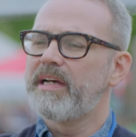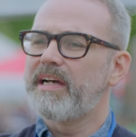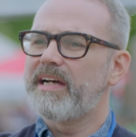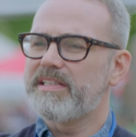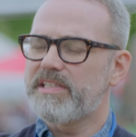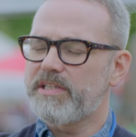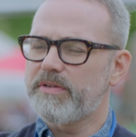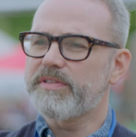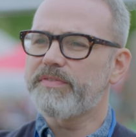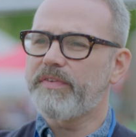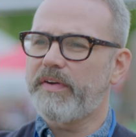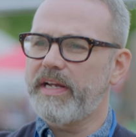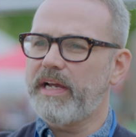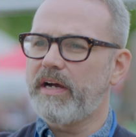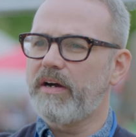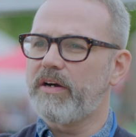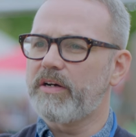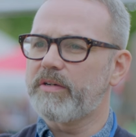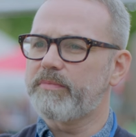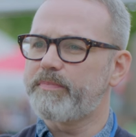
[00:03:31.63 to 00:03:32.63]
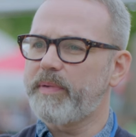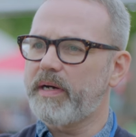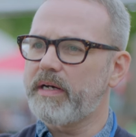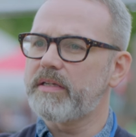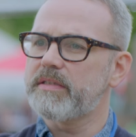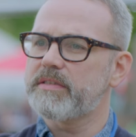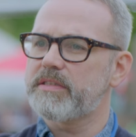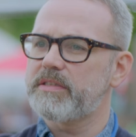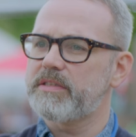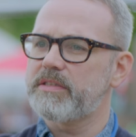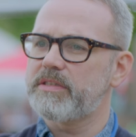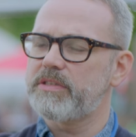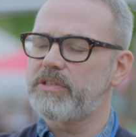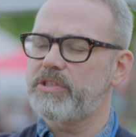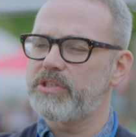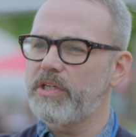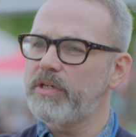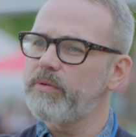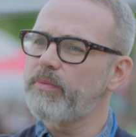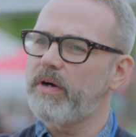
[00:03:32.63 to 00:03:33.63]
And so it's very hard, but
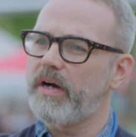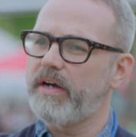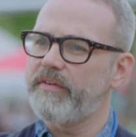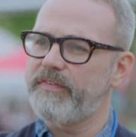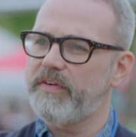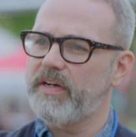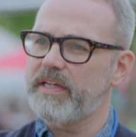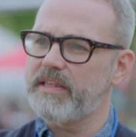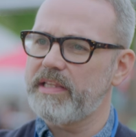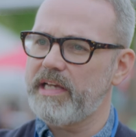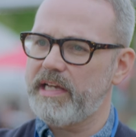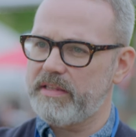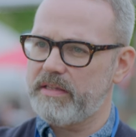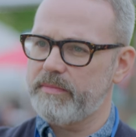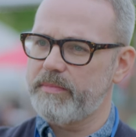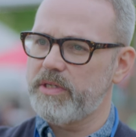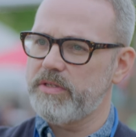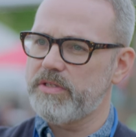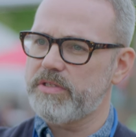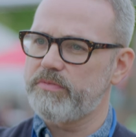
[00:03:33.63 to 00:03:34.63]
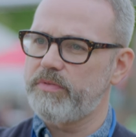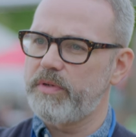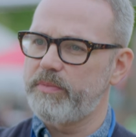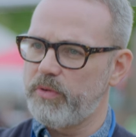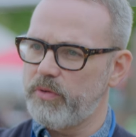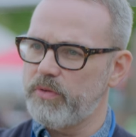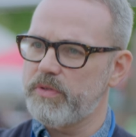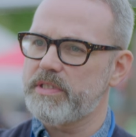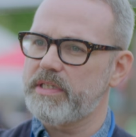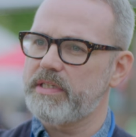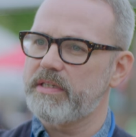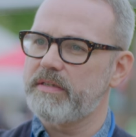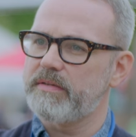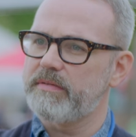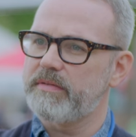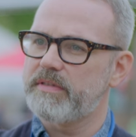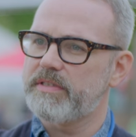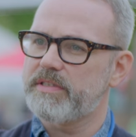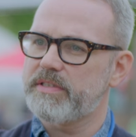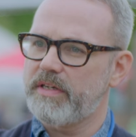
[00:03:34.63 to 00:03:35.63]
do you know what? I find that the most rewarding
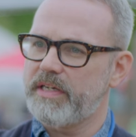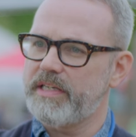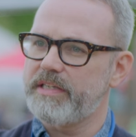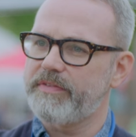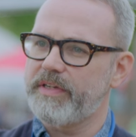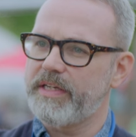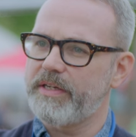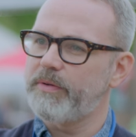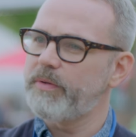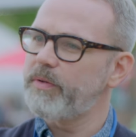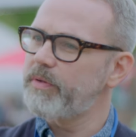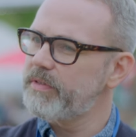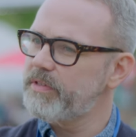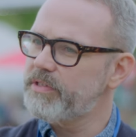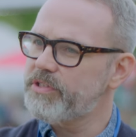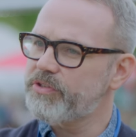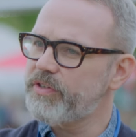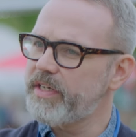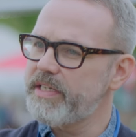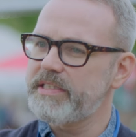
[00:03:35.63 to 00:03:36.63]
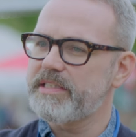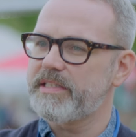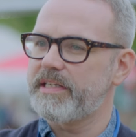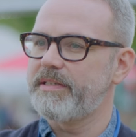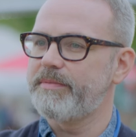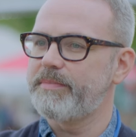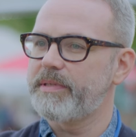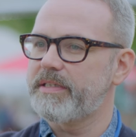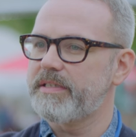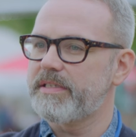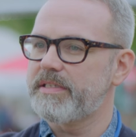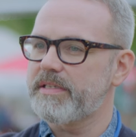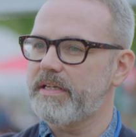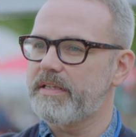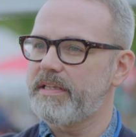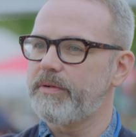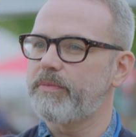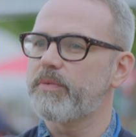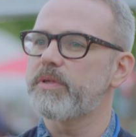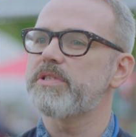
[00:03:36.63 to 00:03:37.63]
side of it, strangely, because I
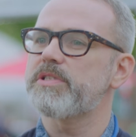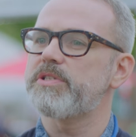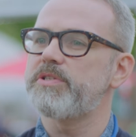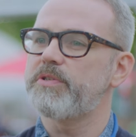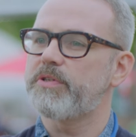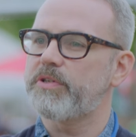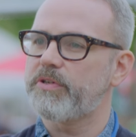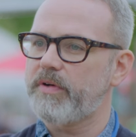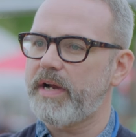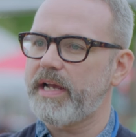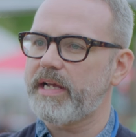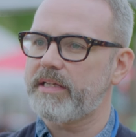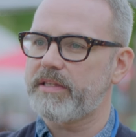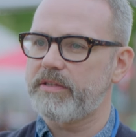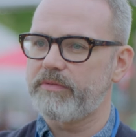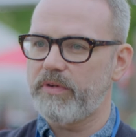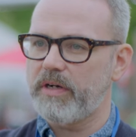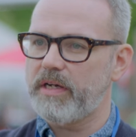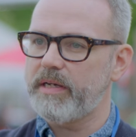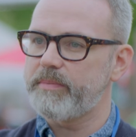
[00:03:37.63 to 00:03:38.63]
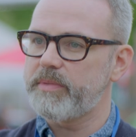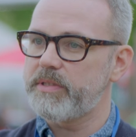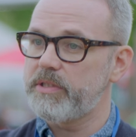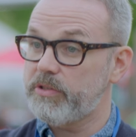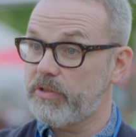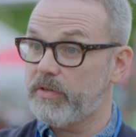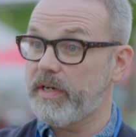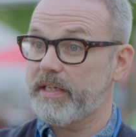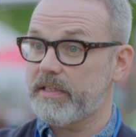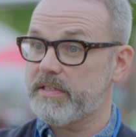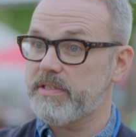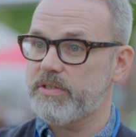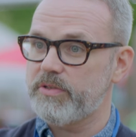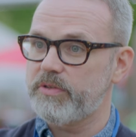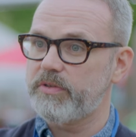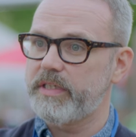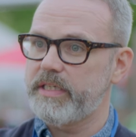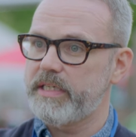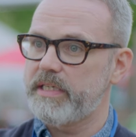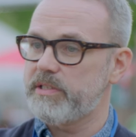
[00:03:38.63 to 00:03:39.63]
think once you crack the rhyme and you crack the
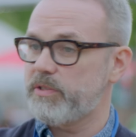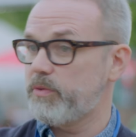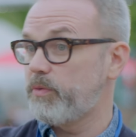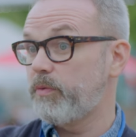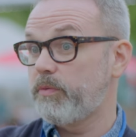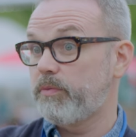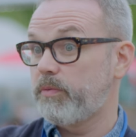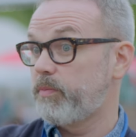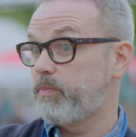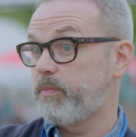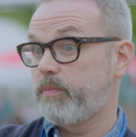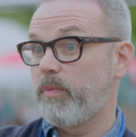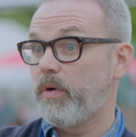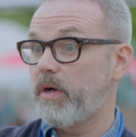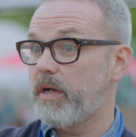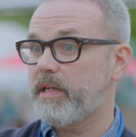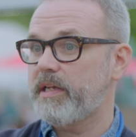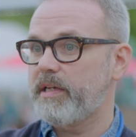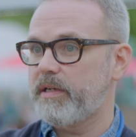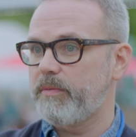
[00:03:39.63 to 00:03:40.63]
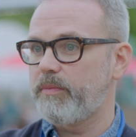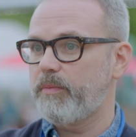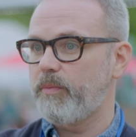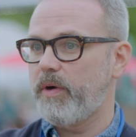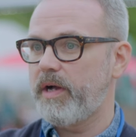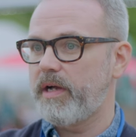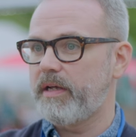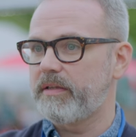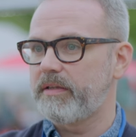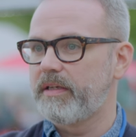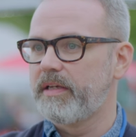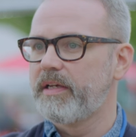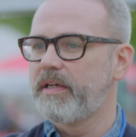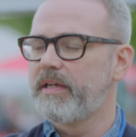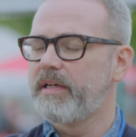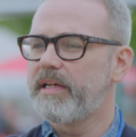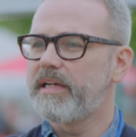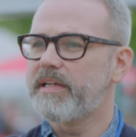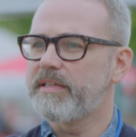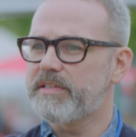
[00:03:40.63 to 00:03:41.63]
story and it's all working well,
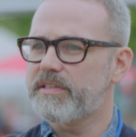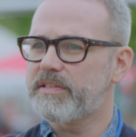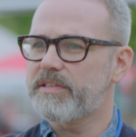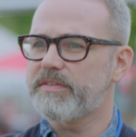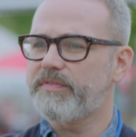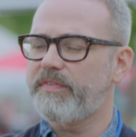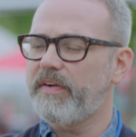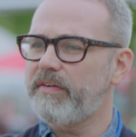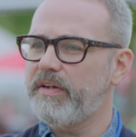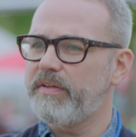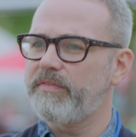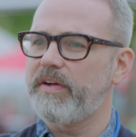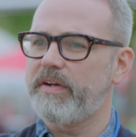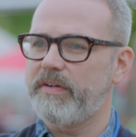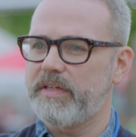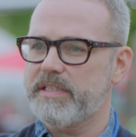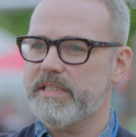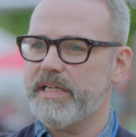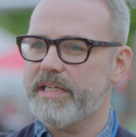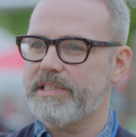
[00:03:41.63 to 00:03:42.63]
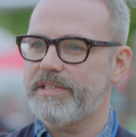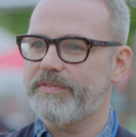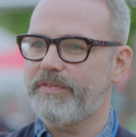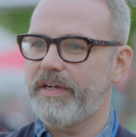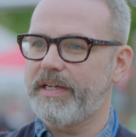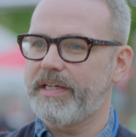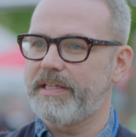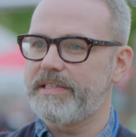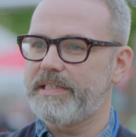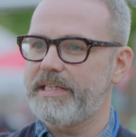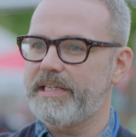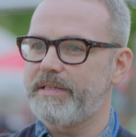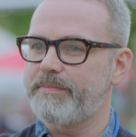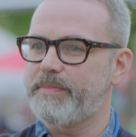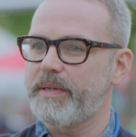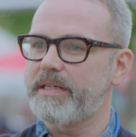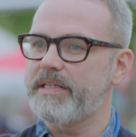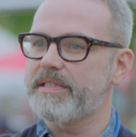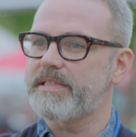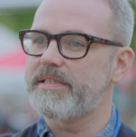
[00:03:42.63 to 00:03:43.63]
it's just very, very satisfying indeed.
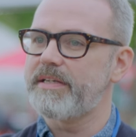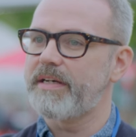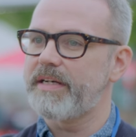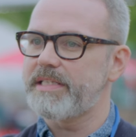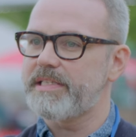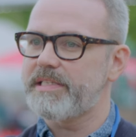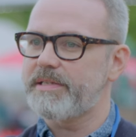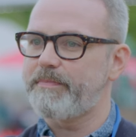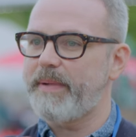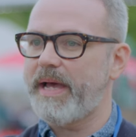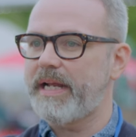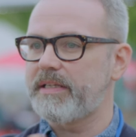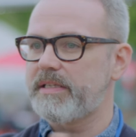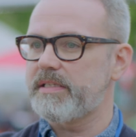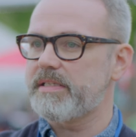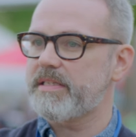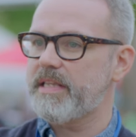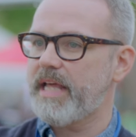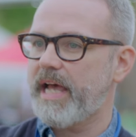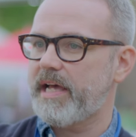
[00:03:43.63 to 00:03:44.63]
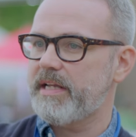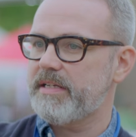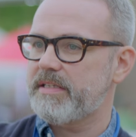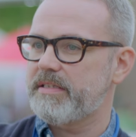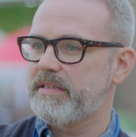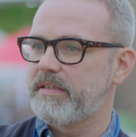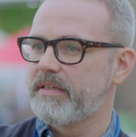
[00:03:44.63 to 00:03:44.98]
But it's nice to balance that